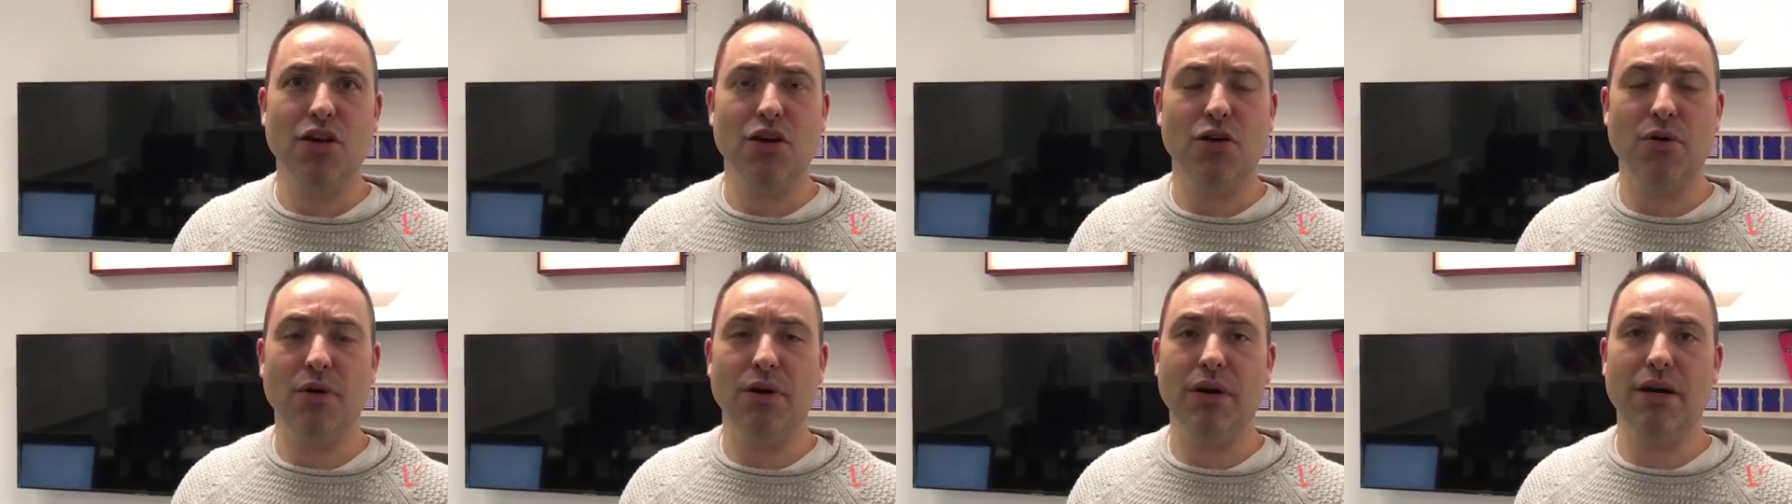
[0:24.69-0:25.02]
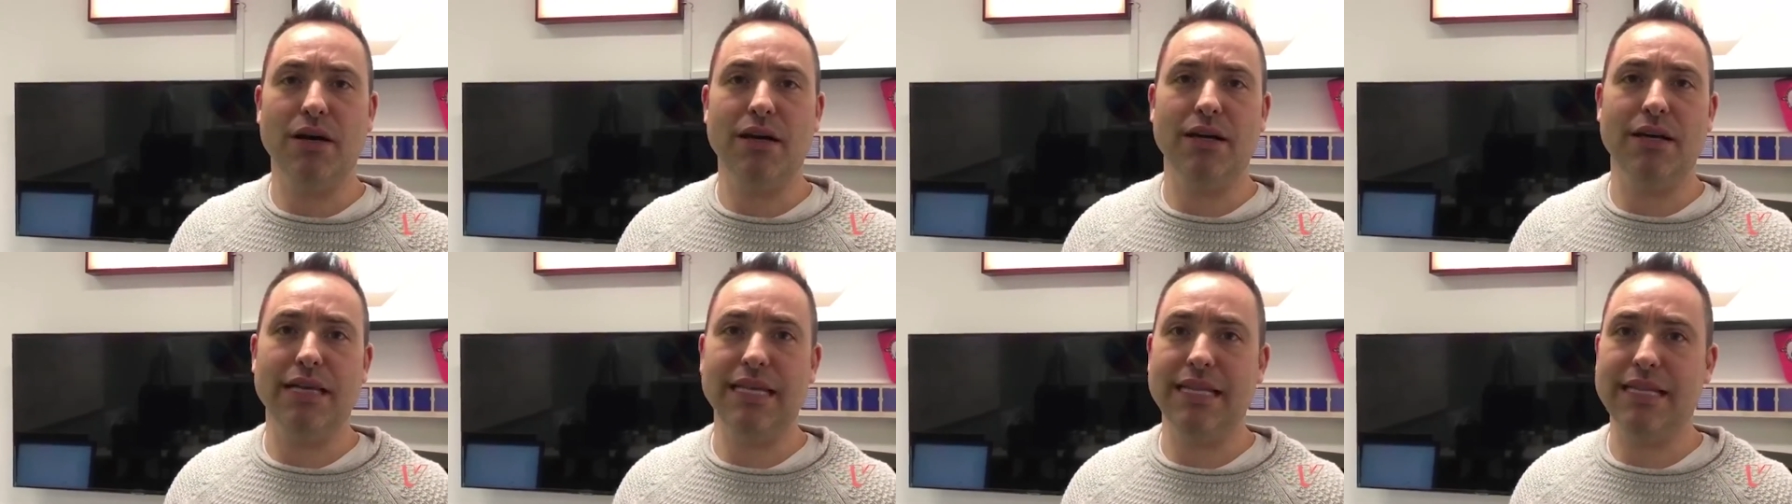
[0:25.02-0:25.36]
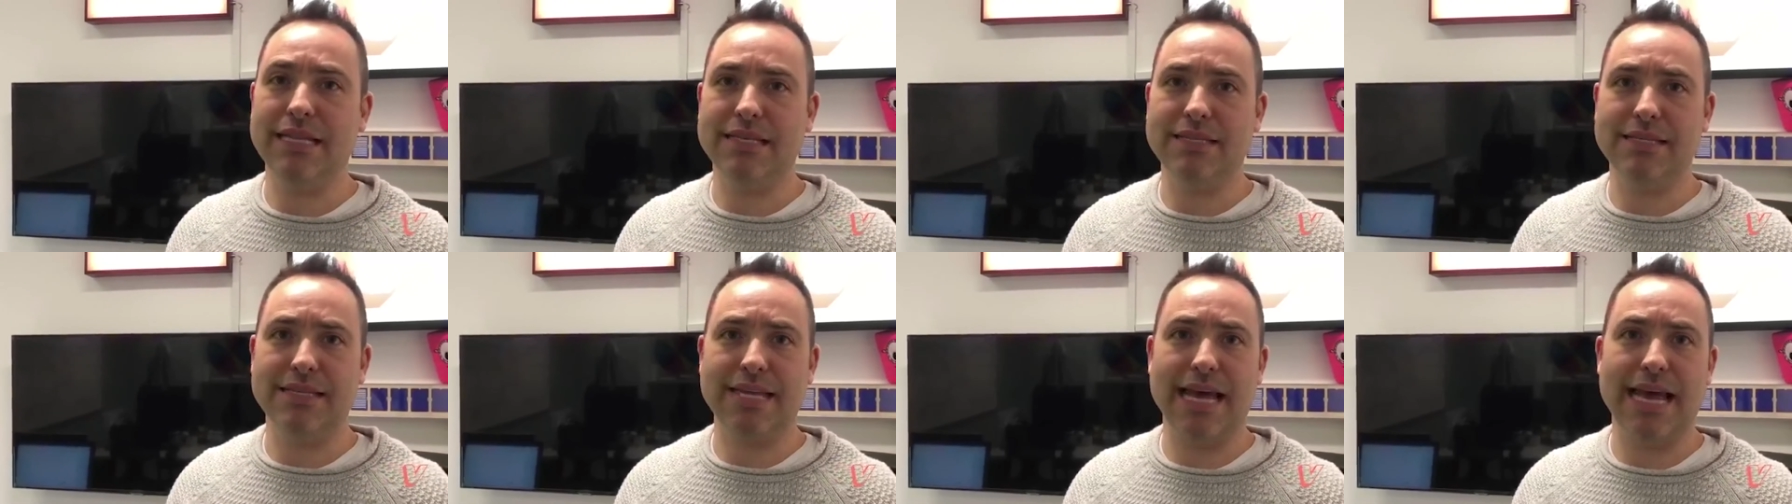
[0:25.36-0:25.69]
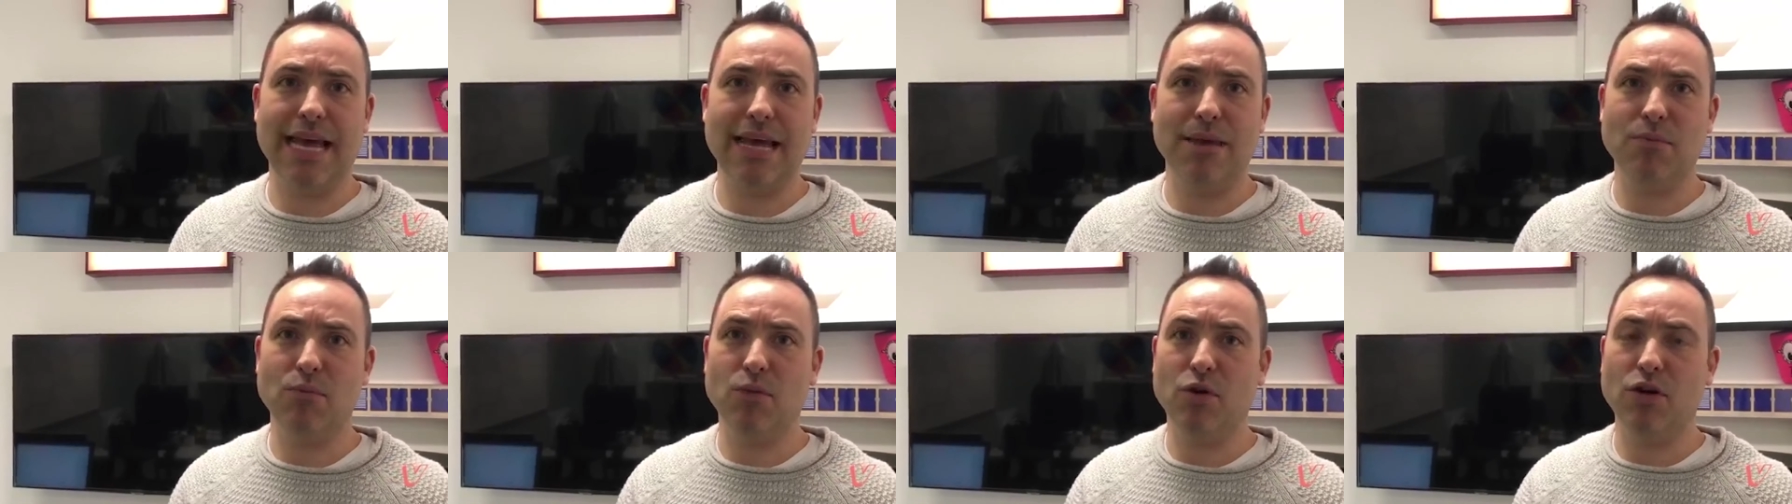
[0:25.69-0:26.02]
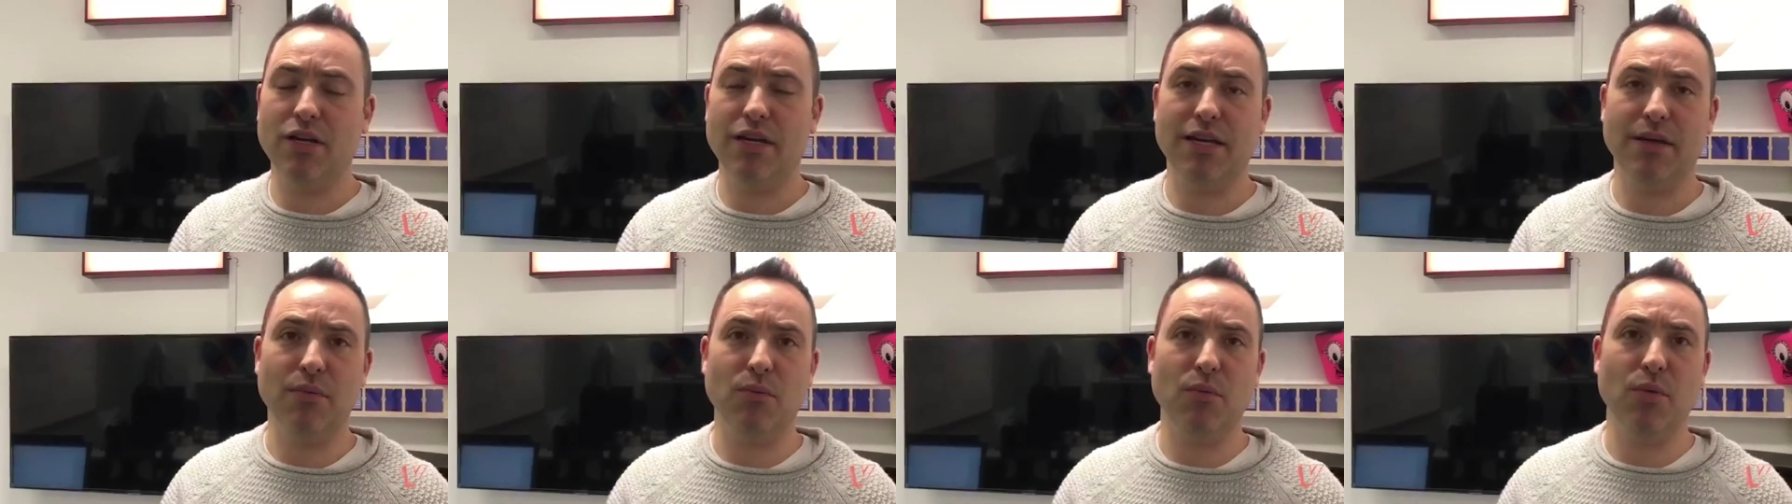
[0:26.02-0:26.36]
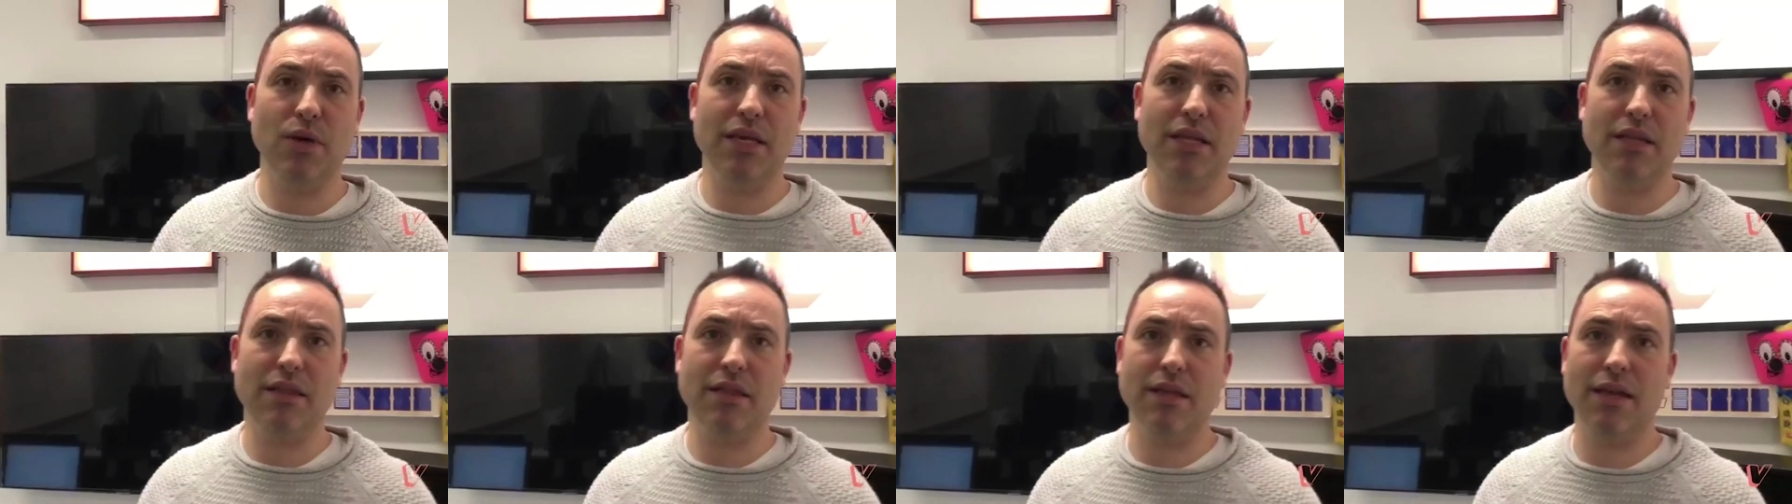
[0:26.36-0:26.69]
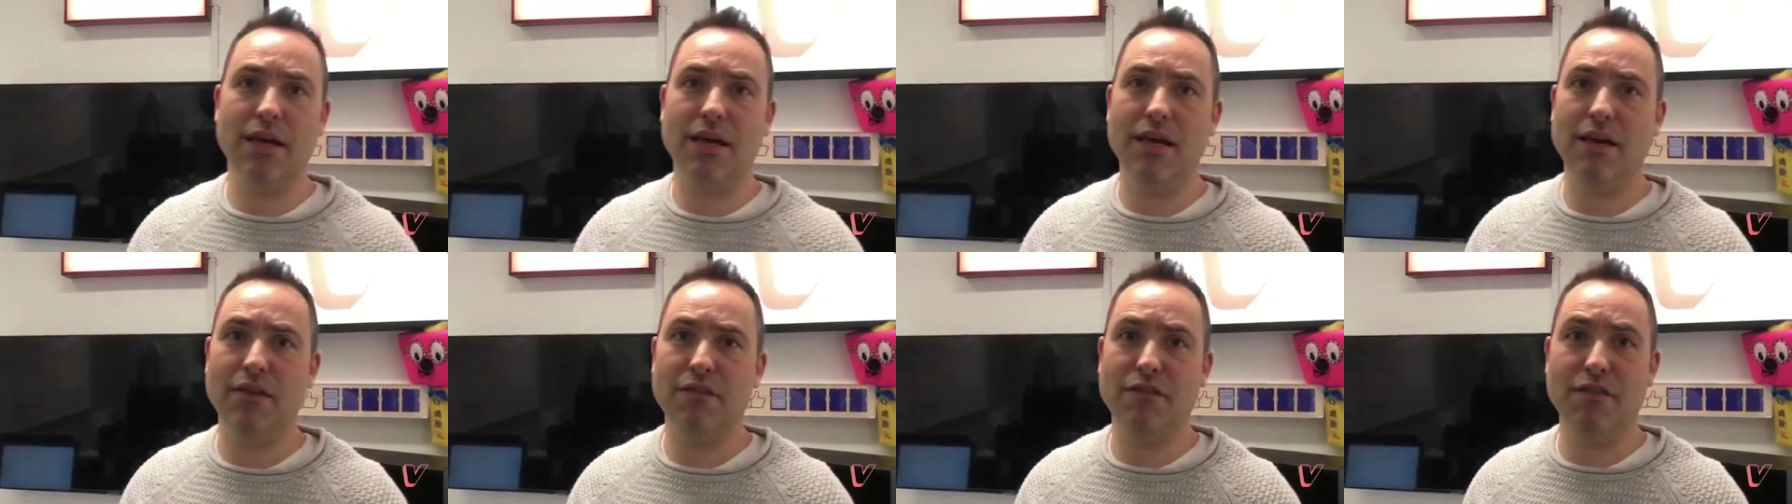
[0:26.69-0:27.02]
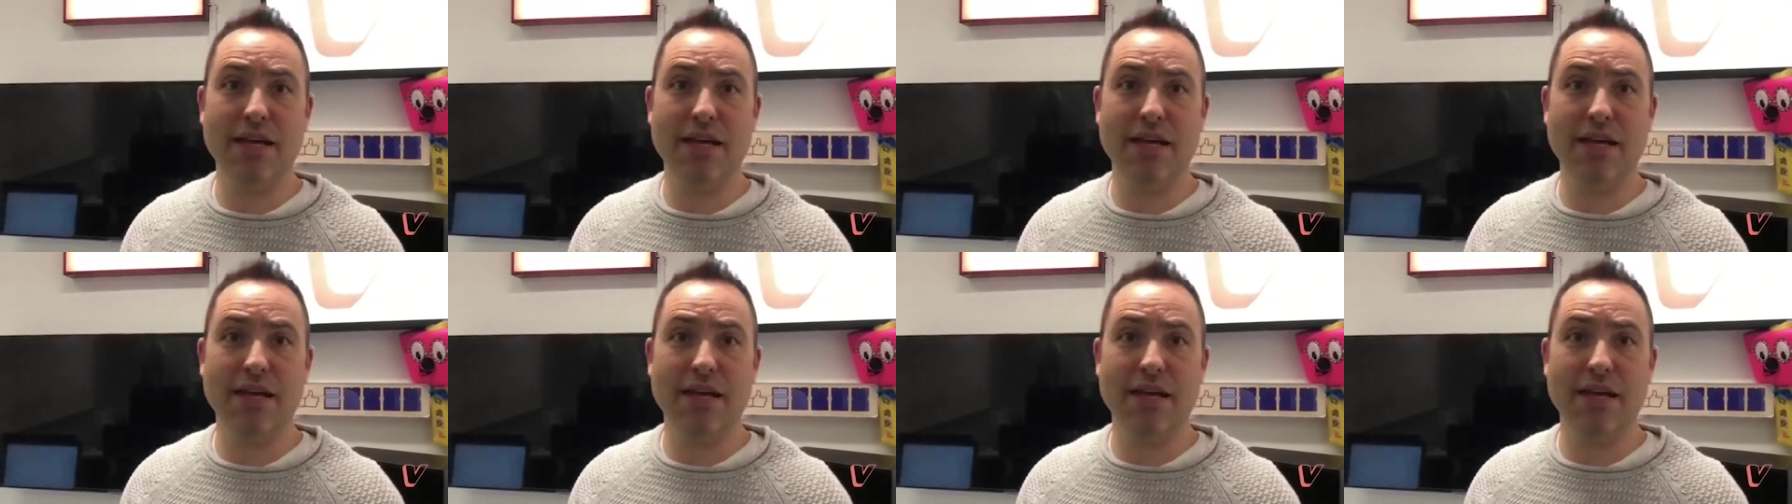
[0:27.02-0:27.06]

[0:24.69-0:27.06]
who are in this game working with uh,